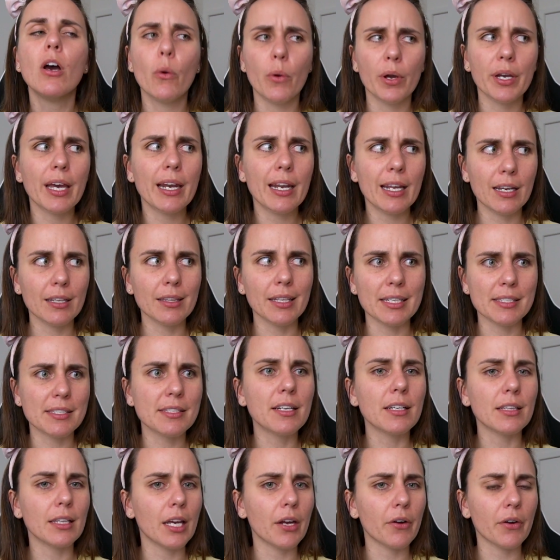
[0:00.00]
We're getting at least
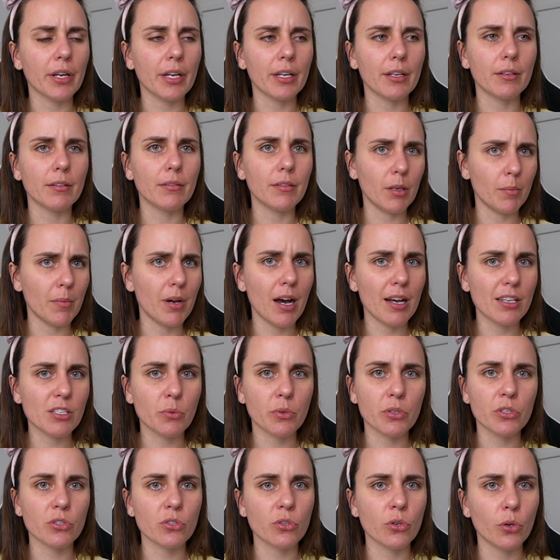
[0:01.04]
Galarian Yamask,
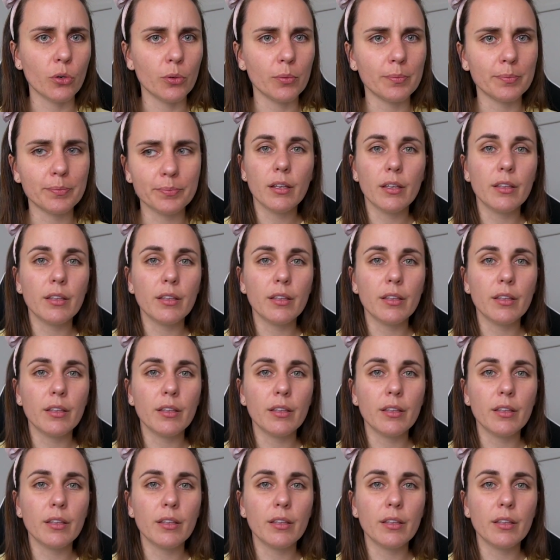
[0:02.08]
which is cool.